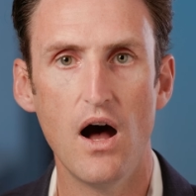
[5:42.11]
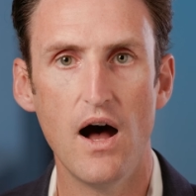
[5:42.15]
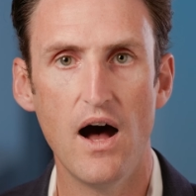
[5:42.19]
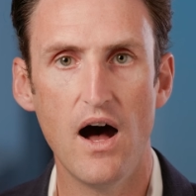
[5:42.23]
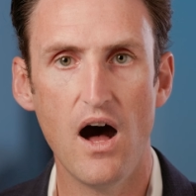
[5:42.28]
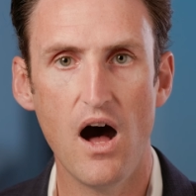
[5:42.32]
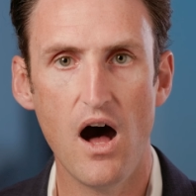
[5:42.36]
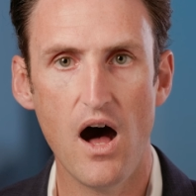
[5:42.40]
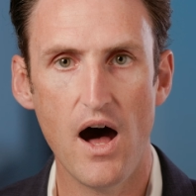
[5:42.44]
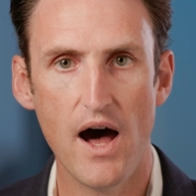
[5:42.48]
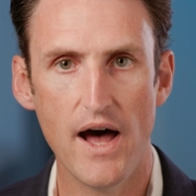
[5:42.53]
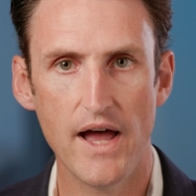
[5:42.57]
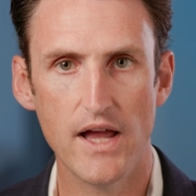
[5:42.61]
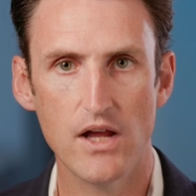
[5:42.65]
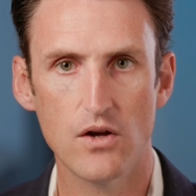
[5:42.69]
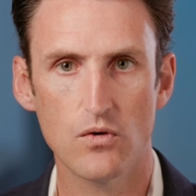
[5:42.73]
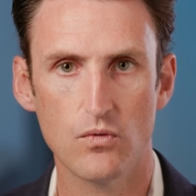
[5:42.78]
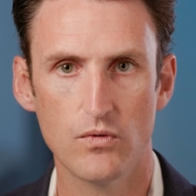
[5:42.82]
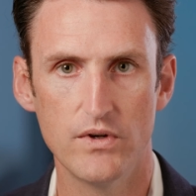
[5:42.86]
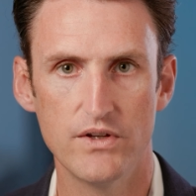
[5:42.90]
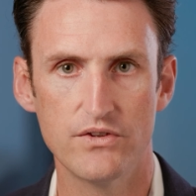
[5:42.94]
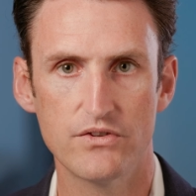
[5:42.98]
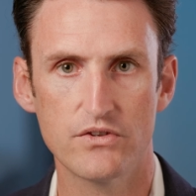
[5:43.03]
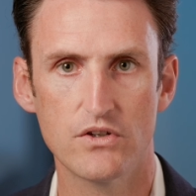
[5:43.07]
a high
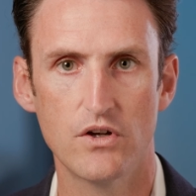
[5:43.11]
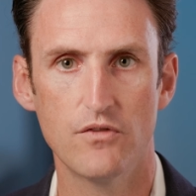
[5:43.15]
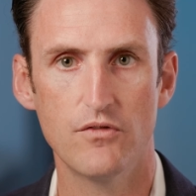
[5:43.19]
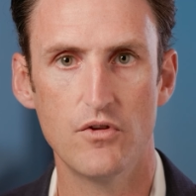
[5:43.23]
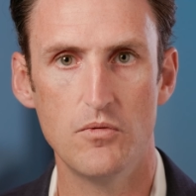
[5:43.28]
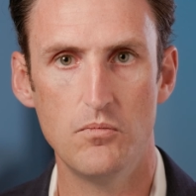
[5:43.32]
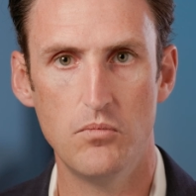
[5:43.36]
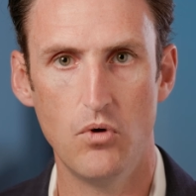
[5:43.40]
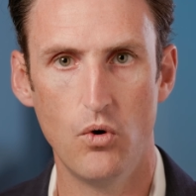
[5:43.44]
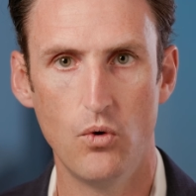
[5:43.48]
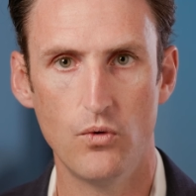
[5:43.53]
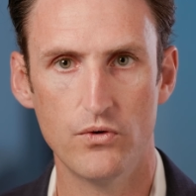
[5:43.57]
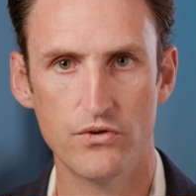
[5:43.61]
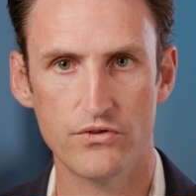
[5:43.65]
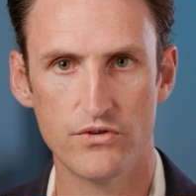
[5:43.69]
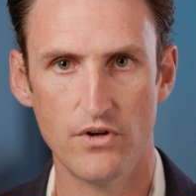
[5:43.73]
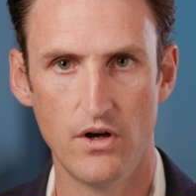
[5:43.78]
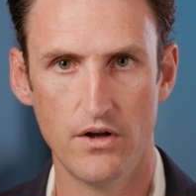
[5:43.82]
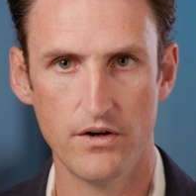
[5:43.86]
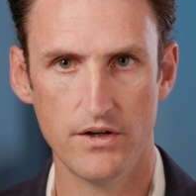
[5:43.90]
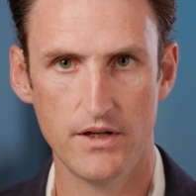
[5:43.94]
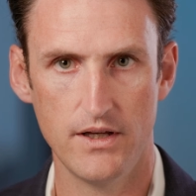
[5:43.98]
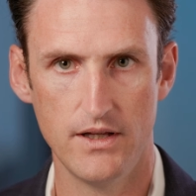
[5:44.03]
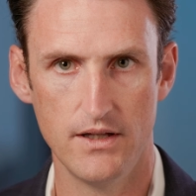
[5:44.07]
risk of the bones
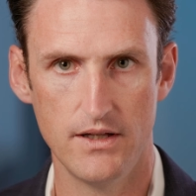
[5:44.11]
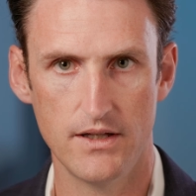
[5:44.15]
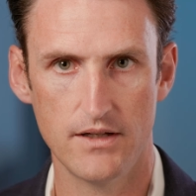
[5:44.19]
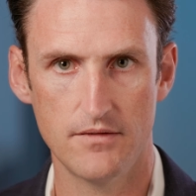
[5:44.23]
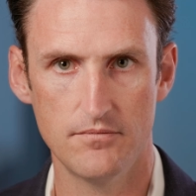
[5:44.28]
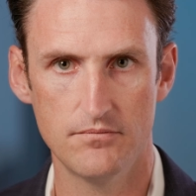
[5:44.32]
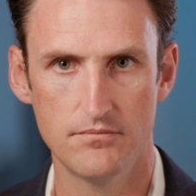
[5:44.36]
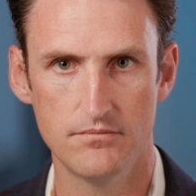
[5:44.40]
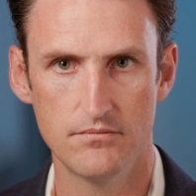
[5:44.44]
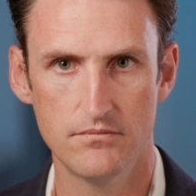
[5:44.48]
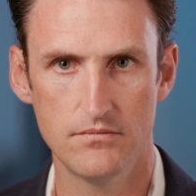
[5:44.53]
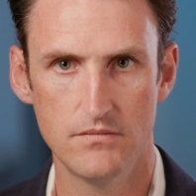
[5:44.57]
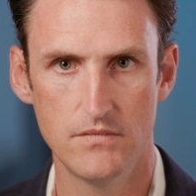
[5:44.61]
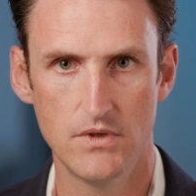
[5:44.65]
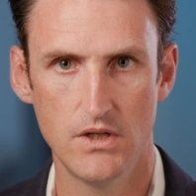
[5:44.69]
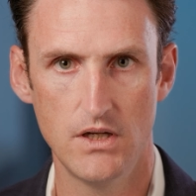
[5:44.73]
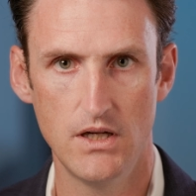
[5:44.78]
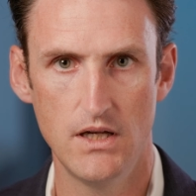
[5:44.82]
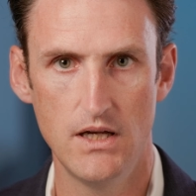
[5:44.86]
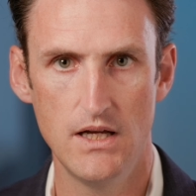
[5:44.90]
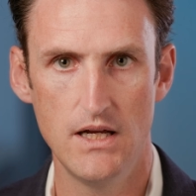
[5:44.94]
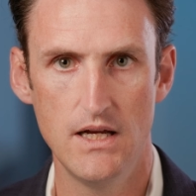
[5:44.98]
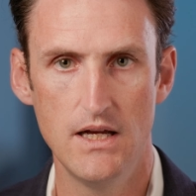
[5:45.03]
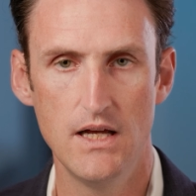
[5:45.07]
not healing.
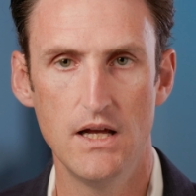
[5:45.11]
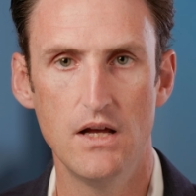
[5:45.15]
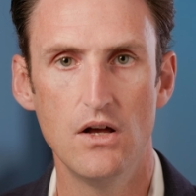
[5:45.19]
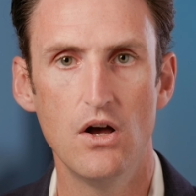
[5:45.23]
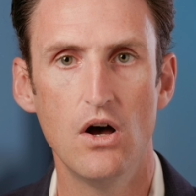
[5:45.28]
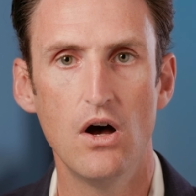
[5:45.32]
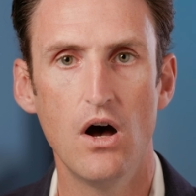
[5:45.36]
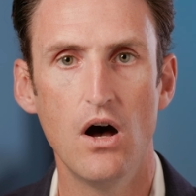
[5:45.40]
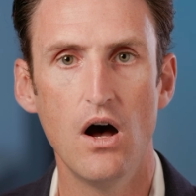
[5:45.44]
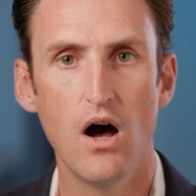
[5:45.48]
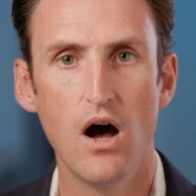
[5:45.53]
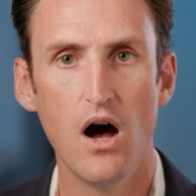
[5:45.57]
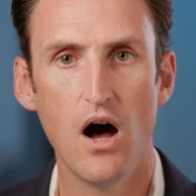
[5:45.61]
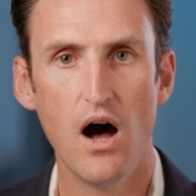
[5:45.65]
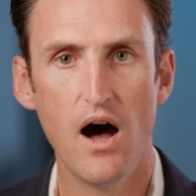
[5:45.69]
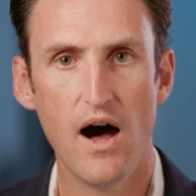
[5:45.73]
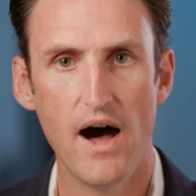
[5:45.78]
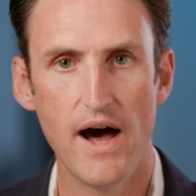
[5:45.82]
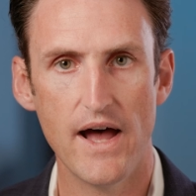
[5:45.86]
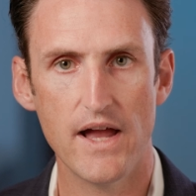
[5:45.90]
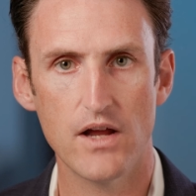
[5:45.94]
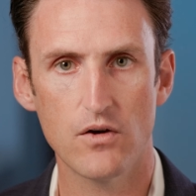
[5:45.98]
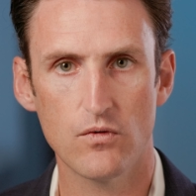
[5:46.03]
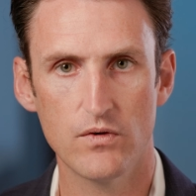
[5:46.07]

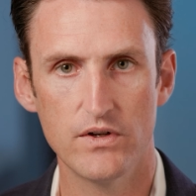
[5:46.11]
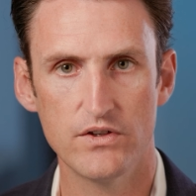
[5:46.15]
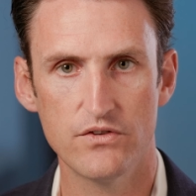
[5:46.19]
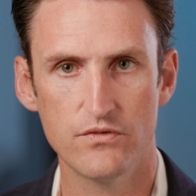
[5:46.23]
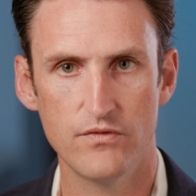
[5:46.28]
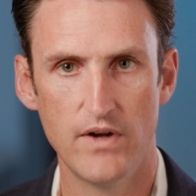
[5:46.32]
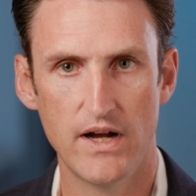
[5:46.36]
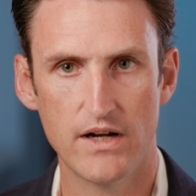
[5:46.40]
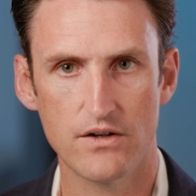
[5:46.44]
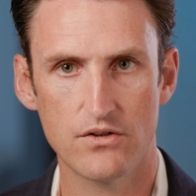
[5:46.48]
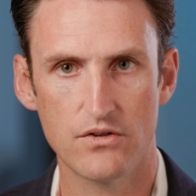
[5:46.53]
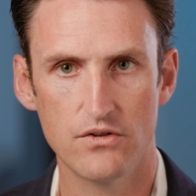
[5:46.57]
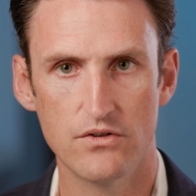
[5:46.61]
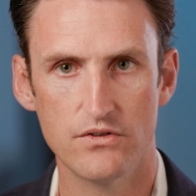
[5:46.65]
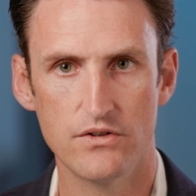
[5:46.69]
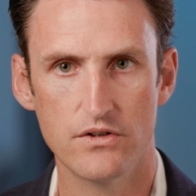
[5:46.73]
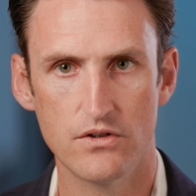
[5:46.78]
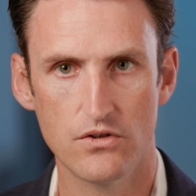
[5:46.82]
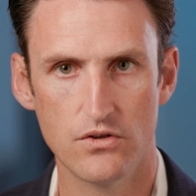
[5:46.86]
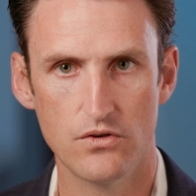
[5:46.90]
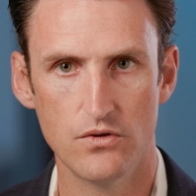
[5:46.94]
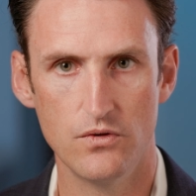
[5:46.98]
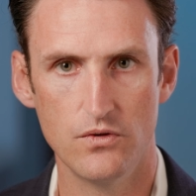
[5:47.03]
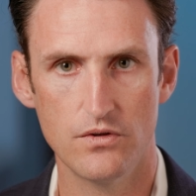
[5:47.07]
High risk factors
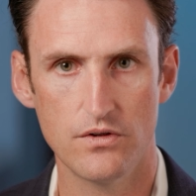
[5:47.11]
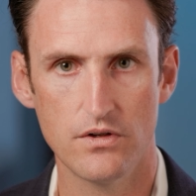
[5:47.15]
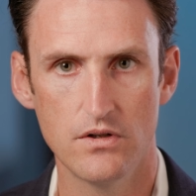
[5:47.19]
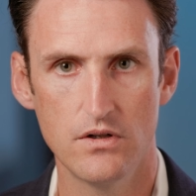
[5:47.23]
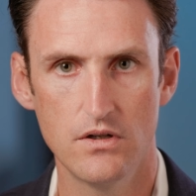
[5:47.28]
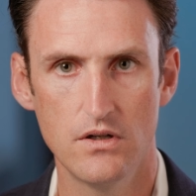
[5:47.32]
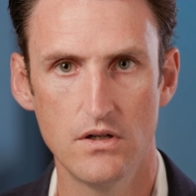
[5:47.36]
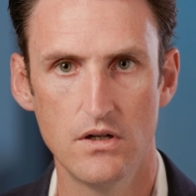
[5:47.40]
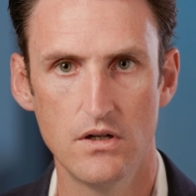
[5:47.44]
include